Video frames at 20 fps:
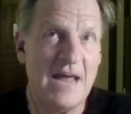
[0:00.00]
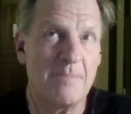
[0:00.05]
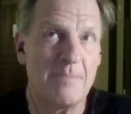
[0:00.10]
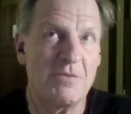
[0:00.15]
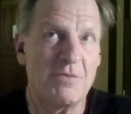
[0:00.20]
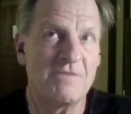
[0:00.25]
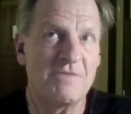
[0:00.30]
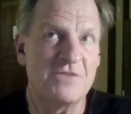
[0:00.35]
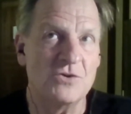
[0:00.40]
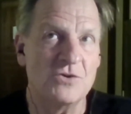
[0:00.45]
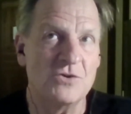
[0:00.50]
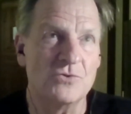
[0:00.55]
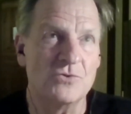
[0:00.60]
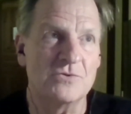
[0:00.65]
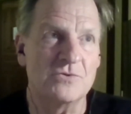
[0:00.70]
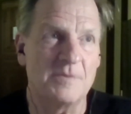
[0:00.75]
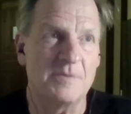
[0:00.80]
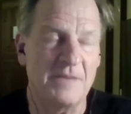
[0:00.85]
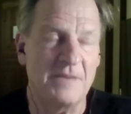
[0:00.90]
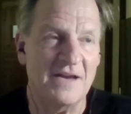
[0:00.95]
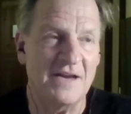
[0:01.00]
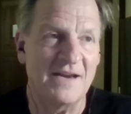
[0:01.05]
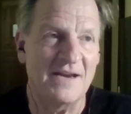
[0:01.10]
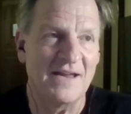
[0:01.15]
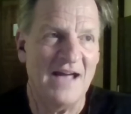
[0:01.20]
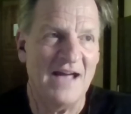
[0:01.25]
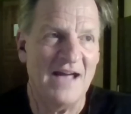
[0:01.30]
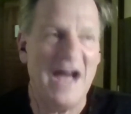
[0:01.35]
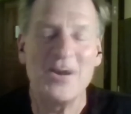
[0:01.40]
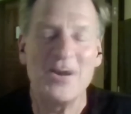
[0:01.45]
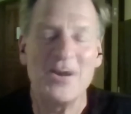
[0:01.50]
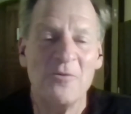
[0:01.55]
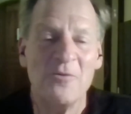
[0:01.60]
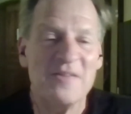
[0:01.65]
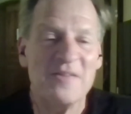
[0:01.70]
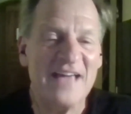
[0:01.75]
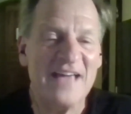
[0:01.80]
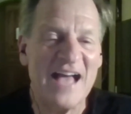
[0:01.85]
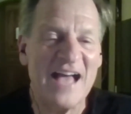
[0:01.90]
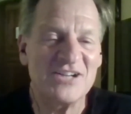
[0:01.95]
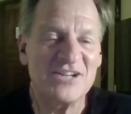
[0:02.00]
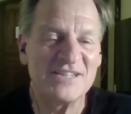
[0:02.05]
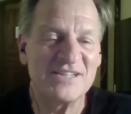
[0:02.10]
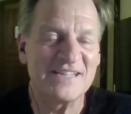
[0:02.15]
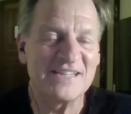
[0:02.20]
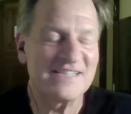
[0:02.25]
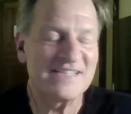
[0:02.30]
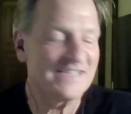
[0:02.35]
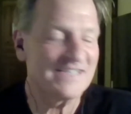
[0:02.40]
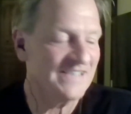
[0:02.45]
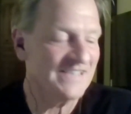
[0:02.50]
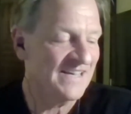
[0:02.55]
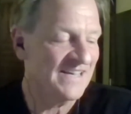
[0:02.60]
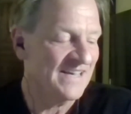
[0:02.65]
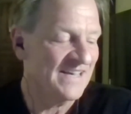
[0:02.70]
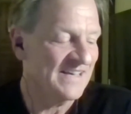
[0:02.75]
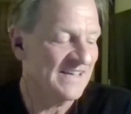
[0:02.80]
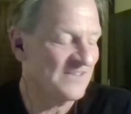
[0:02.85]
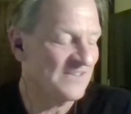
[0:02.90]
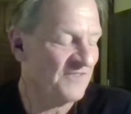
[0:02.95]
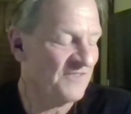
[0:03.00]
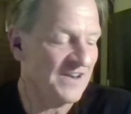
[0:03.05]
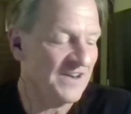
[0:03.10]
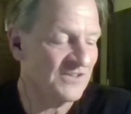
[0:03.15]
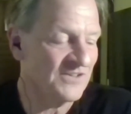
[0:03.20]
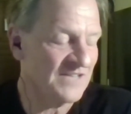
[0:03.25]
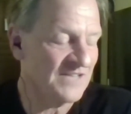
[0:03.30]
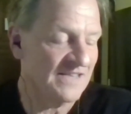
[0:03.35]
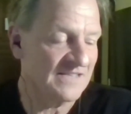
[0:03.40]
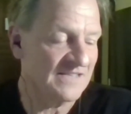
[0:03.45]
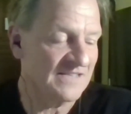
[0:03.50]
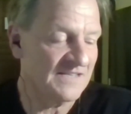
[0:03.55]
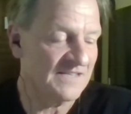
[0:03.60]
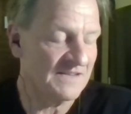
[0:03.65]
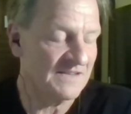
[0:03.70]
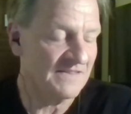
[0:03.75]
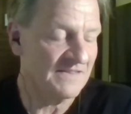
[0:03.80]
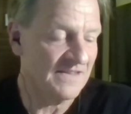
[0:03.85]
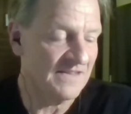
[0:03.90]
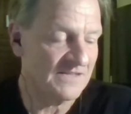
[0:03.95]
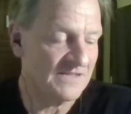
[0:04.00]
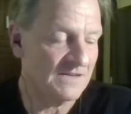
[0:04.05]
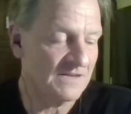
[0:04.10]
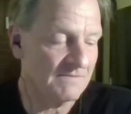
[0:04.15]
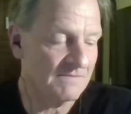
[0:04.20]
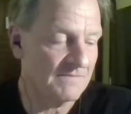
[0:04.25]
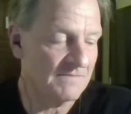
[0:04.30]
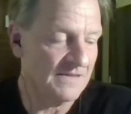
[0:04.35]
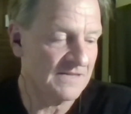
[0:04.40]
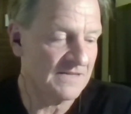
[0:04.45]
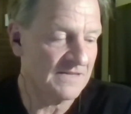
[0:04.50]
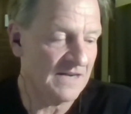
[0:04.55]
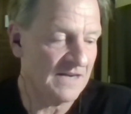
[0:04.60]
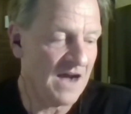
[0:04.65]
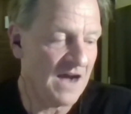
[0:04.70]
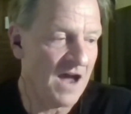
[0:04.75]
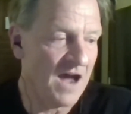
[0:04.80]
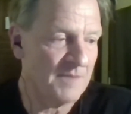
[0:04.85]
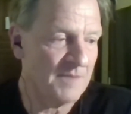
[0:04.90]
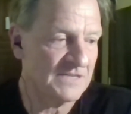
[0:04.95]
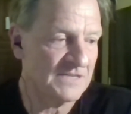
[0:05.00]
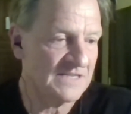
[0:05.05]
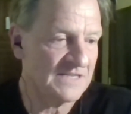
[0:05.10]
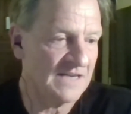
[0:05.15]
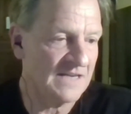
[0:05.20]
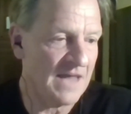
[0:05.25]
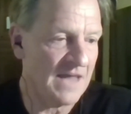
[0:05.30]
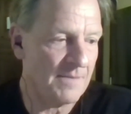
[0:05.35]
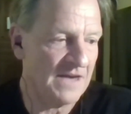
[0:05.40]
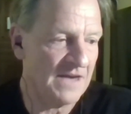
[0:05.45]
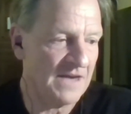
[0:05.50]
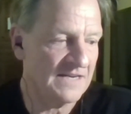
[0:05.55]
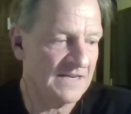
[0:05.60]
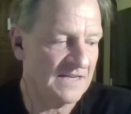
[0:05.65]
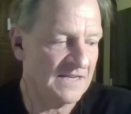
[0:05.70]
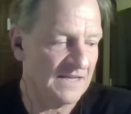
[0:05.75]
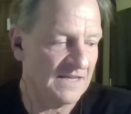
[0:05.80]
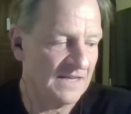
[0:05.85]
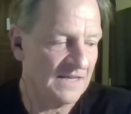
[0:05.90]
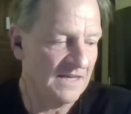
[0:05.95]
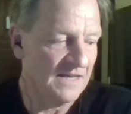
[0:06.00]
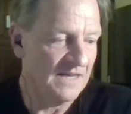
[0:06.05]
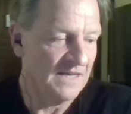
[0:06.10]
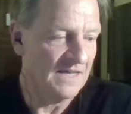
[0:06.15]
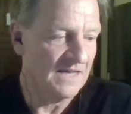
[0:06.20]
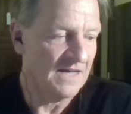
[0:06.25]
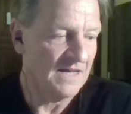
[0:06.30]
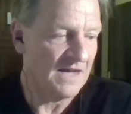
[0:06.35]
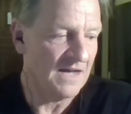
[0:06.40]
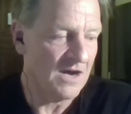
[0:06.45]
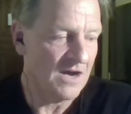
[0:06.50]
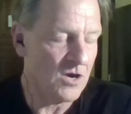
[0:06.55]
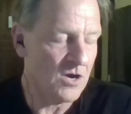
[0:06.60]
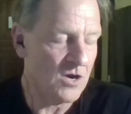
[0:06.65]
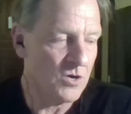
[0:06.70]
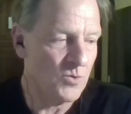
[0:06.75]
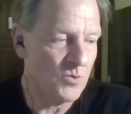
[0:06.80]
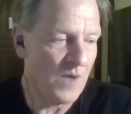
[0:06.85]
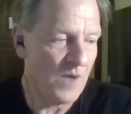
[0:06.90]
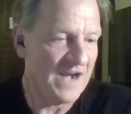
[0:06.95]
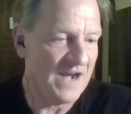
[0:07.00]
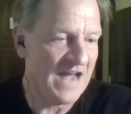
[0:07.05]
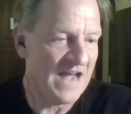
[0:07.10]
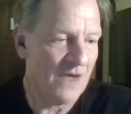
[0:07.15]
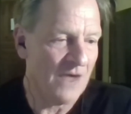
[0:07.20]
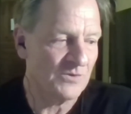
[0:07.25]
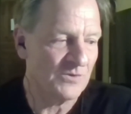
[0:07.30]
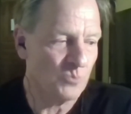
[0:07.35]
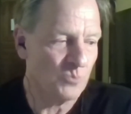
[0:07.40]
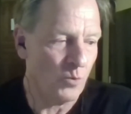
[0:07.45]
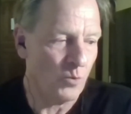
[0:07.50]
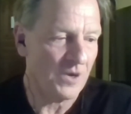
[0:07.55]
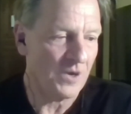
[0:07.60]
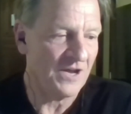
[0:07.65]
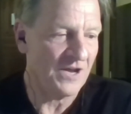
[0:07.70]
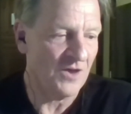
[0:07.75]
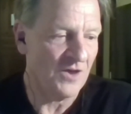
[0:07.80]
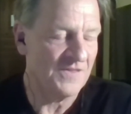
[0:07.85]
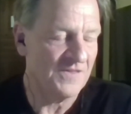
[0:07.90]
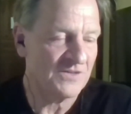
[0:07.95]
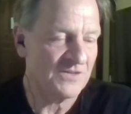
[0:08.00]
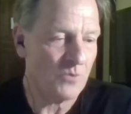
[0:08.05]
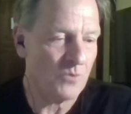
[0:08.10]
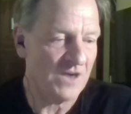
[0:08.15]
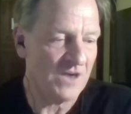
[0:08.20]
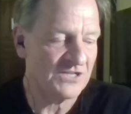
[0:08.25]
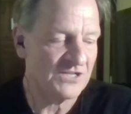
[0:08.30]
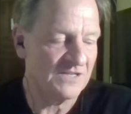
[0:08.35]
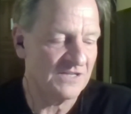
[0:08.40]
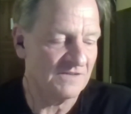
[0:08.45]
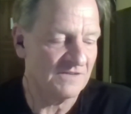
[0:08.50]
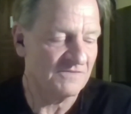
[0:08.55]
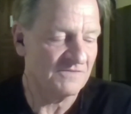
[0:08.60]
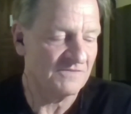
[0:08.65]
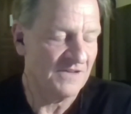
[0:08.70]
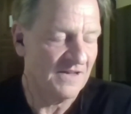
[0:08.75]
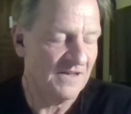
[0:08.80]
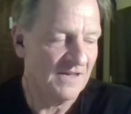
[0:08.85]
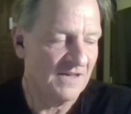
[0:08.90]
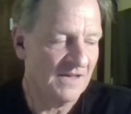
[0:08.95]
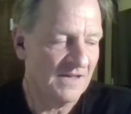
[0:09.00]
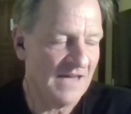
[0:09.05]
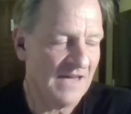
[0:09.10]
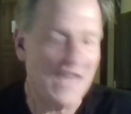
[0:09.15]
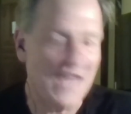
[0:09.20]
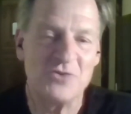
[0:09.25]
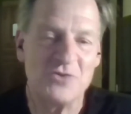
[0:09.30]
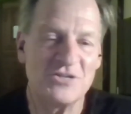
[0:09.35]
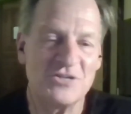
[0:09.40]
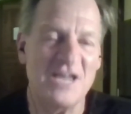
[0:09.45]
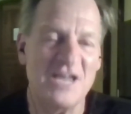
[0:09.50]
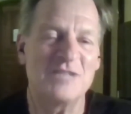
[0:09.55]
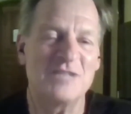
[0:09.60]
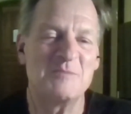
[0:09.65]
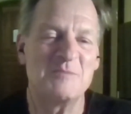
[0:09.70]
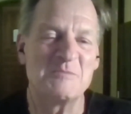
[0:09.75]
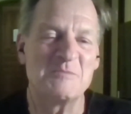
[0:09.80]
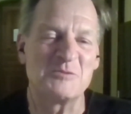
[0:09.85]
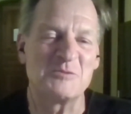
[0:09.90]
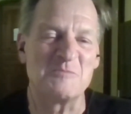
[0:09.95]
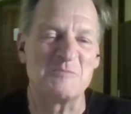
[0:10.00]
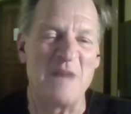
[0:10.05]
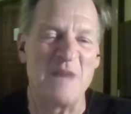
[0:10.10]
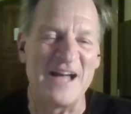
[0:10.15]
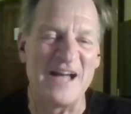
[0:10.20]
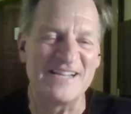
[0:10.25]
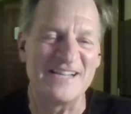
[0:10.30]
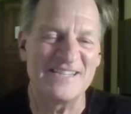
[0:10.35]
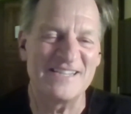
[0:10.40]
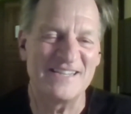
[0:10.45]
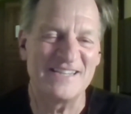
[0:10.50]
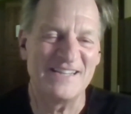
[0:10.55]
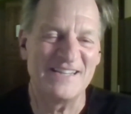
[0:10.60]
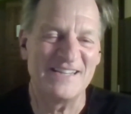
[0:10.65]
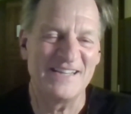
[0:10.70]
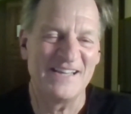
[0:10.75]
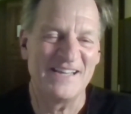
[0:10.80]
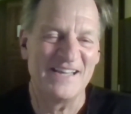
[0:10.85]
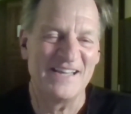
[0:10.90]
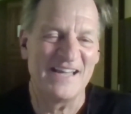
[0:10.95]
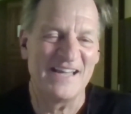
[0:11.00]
temper views a bit. I don't think actually this is, it's funny you say this. There's an economist at MIT who right now is working on this question of, can you change people's minds?